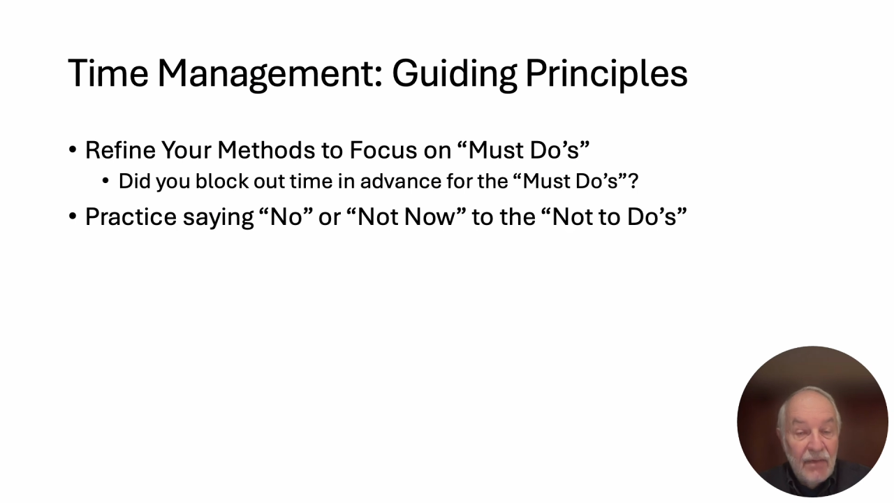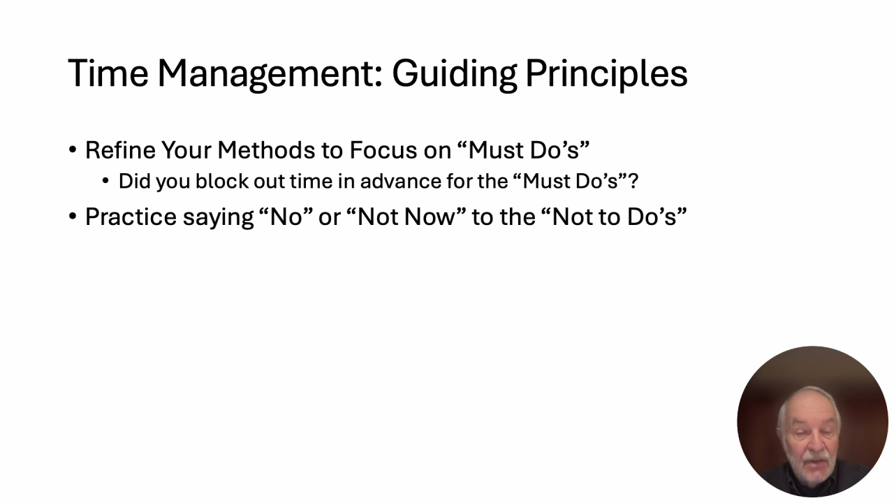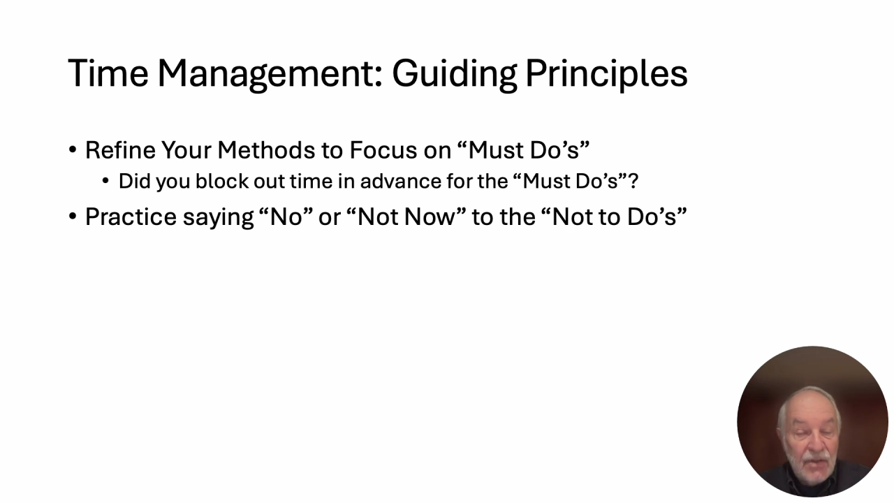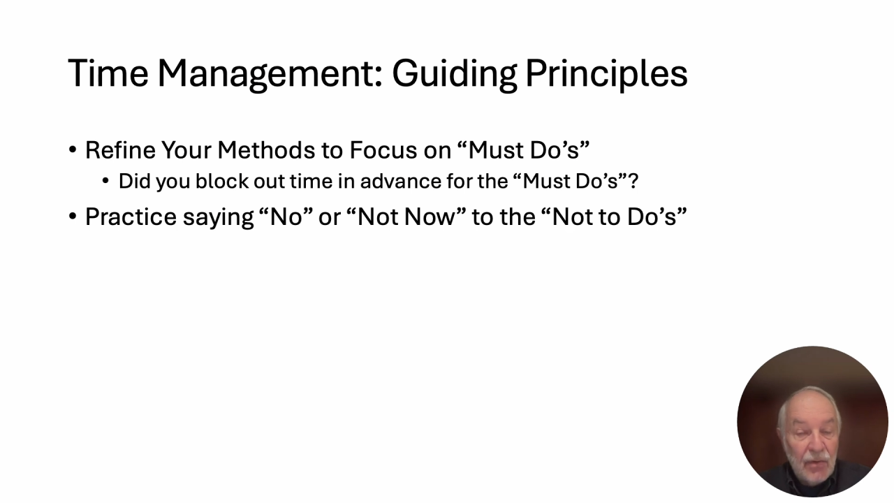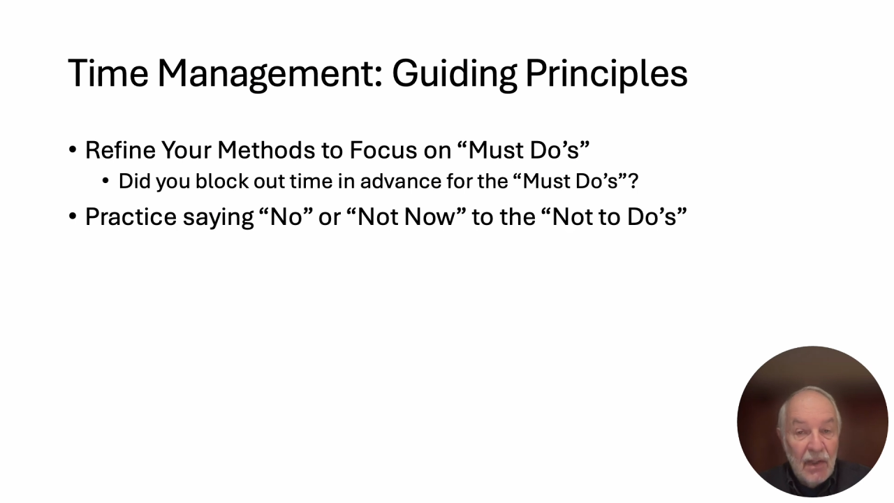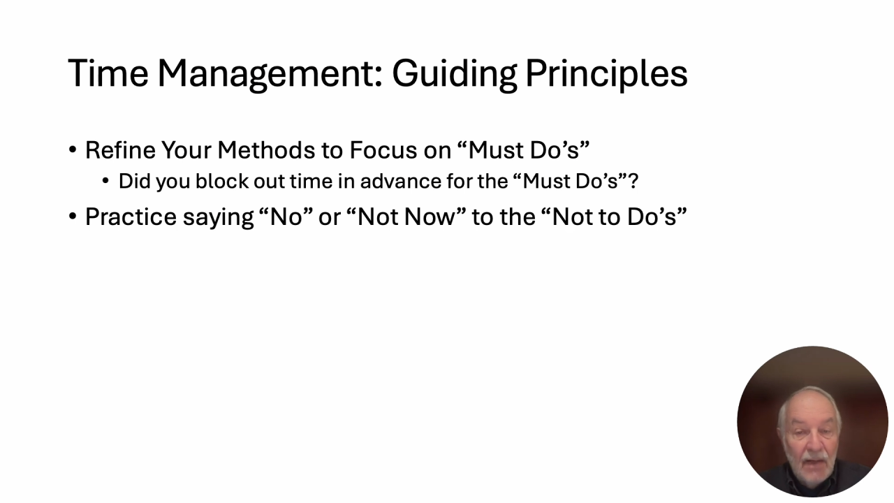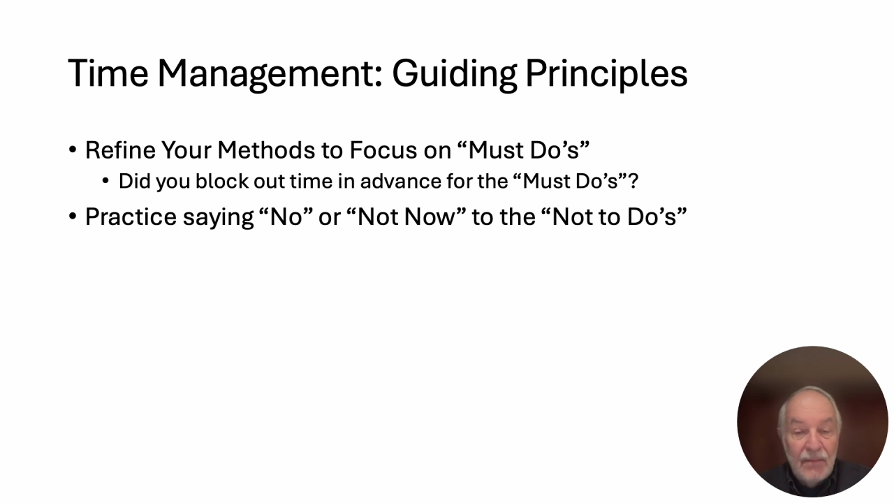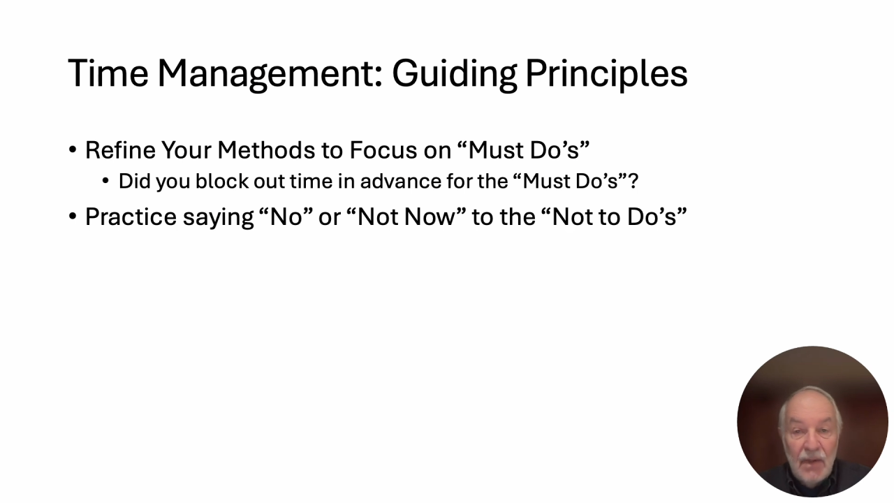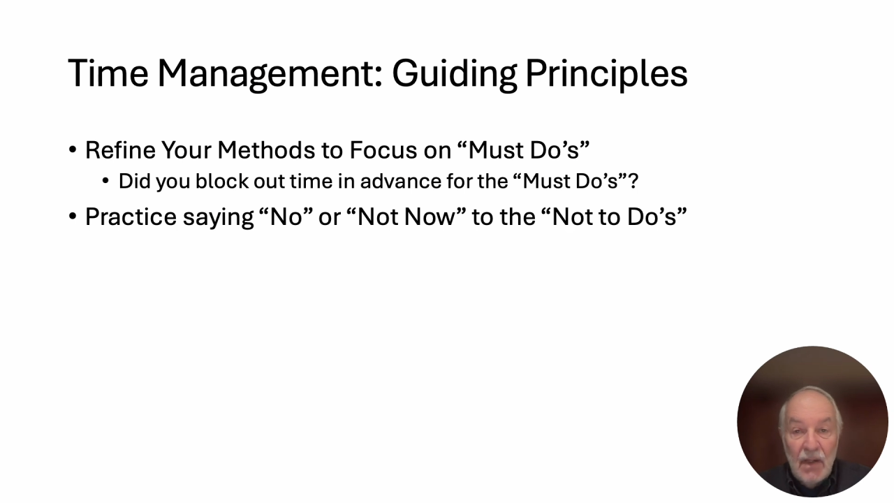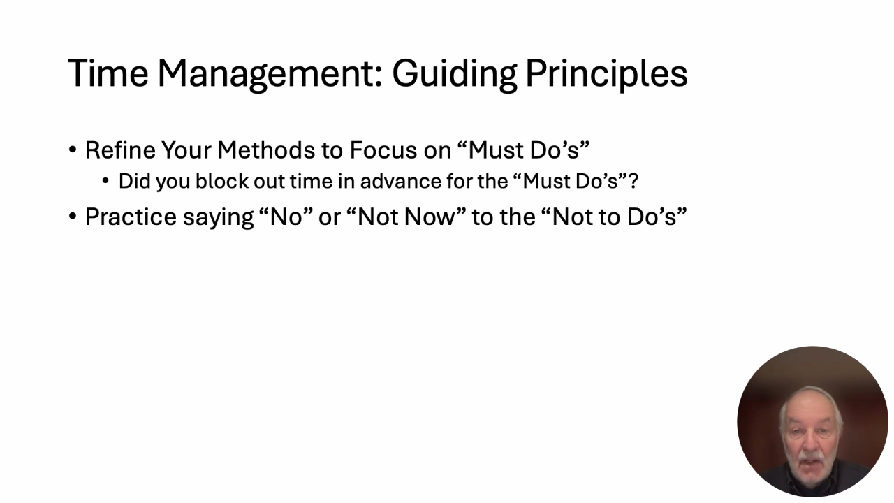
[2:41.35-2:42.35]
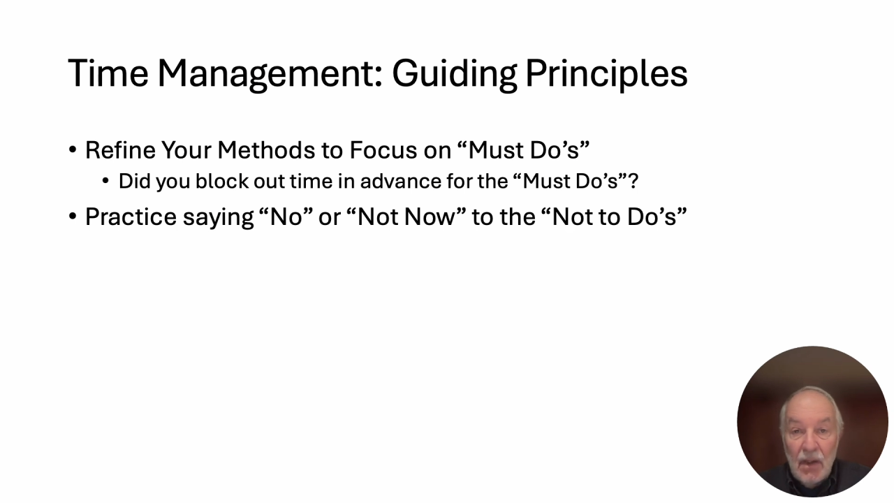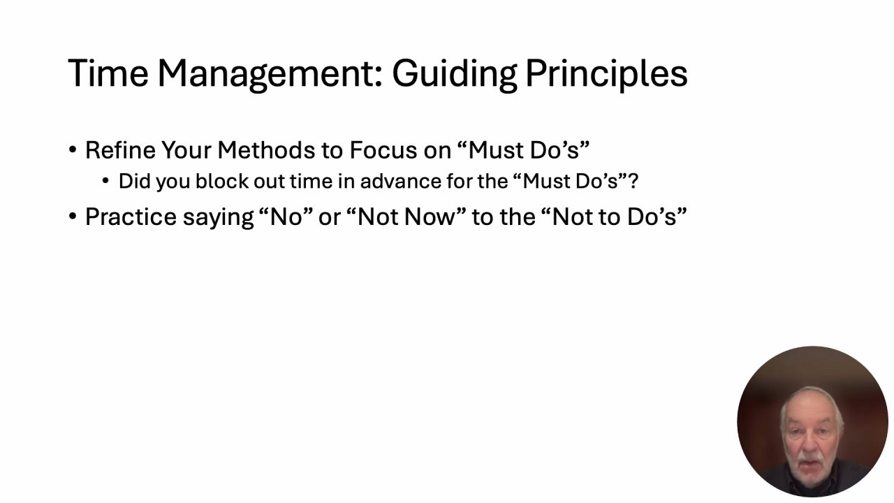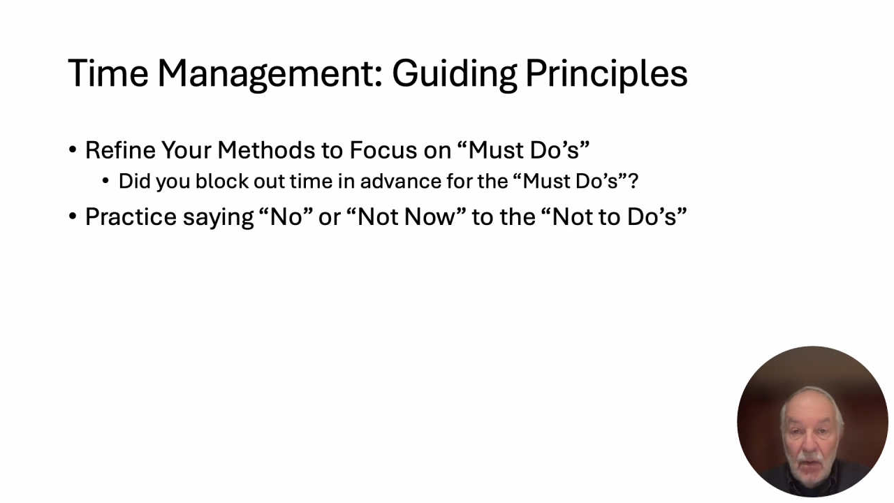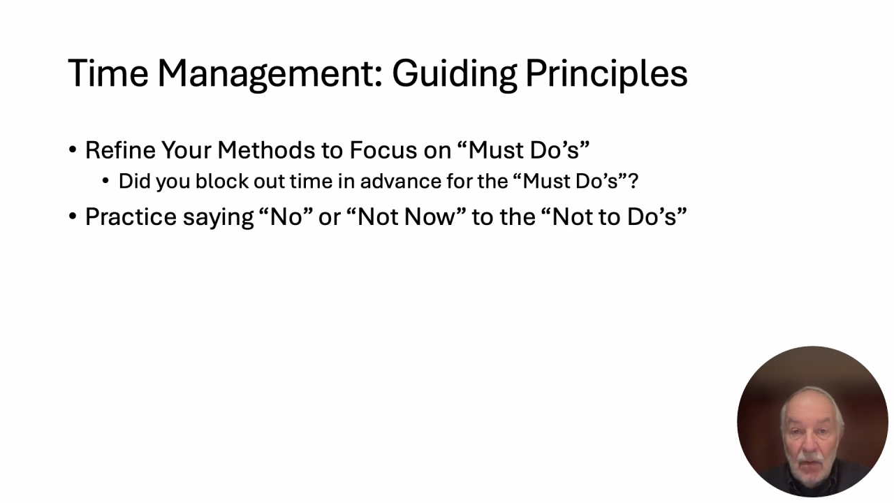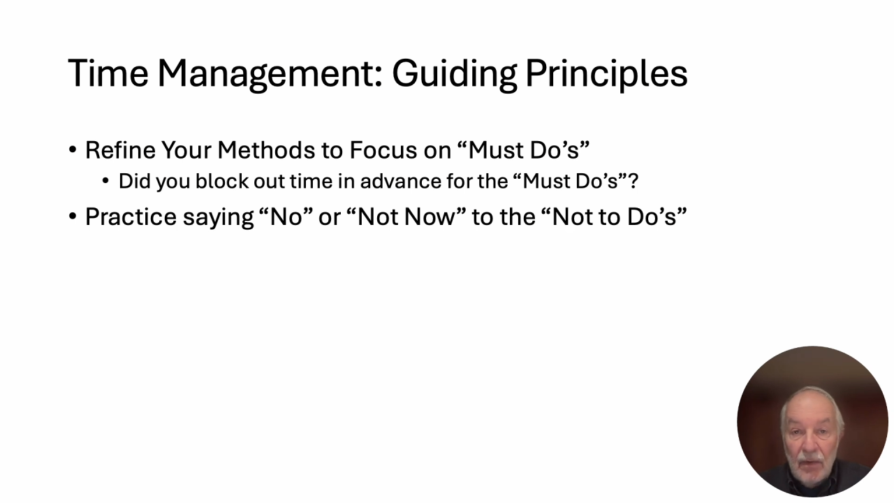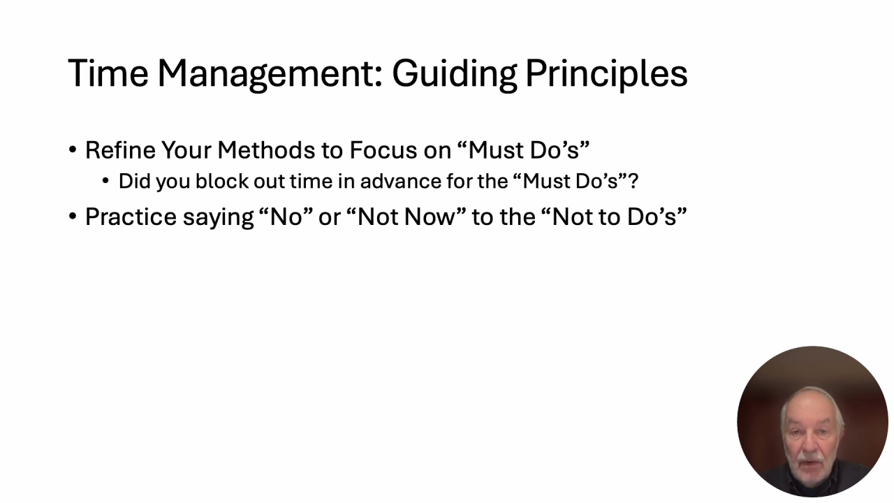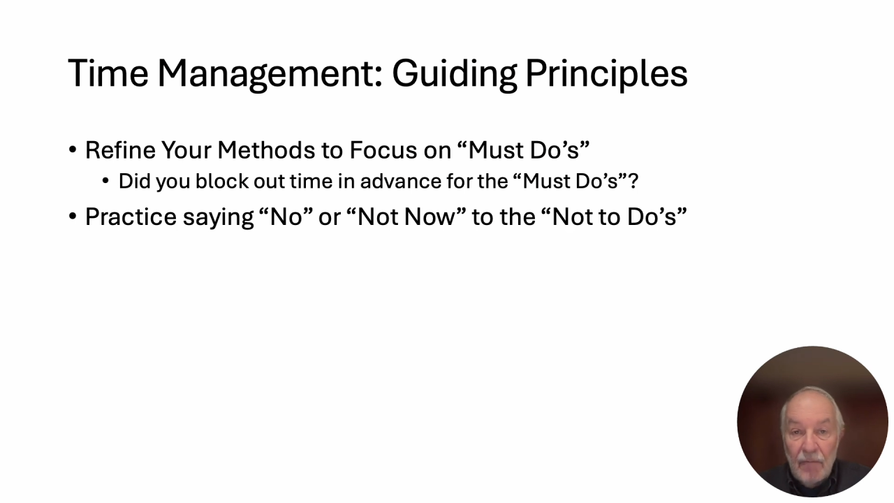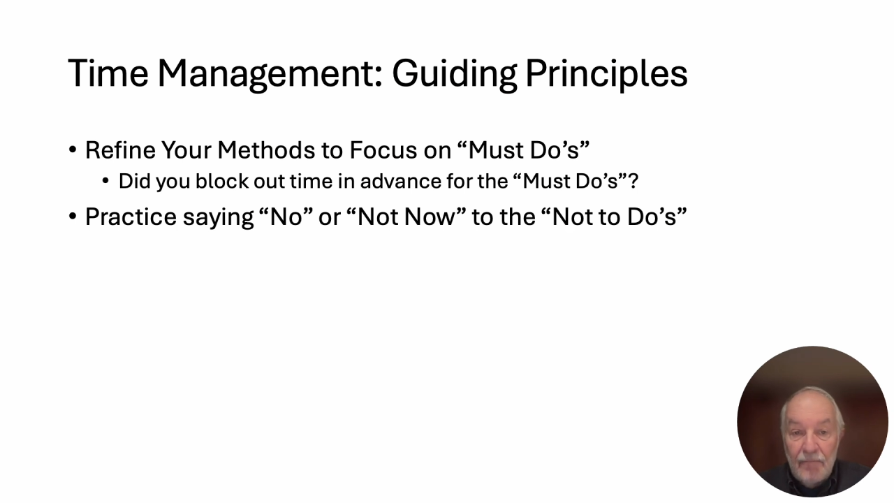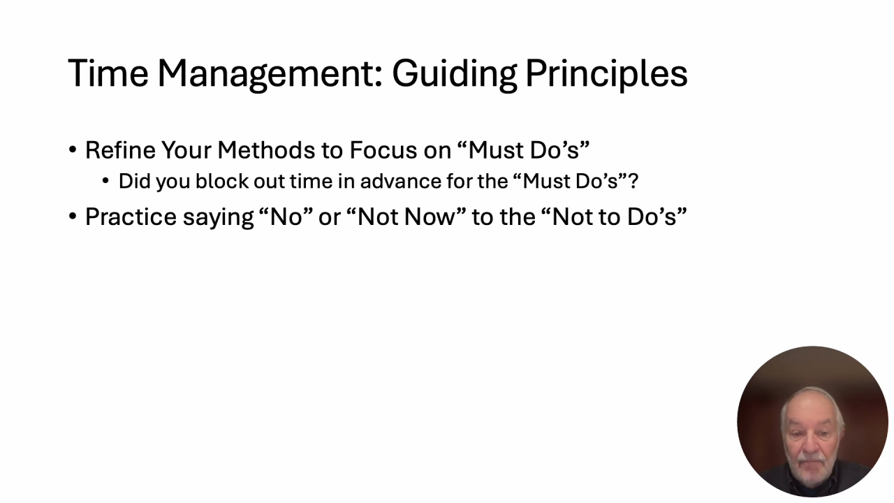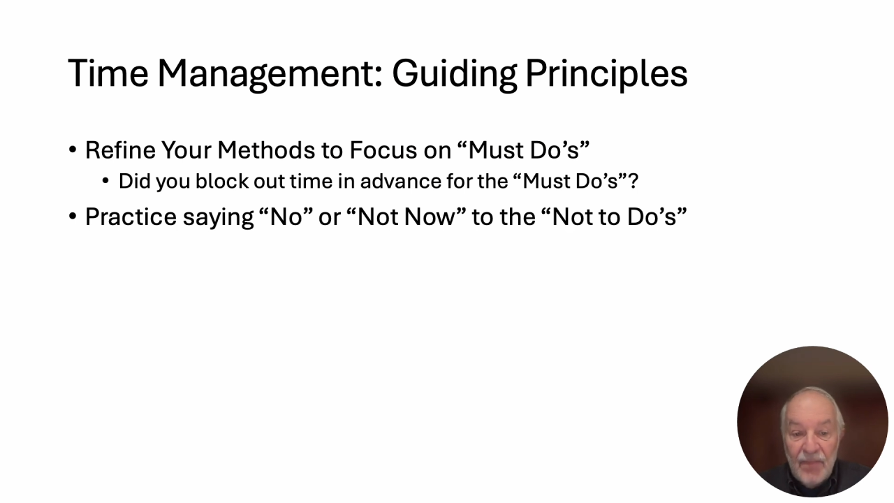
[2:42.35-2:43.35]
described earlier,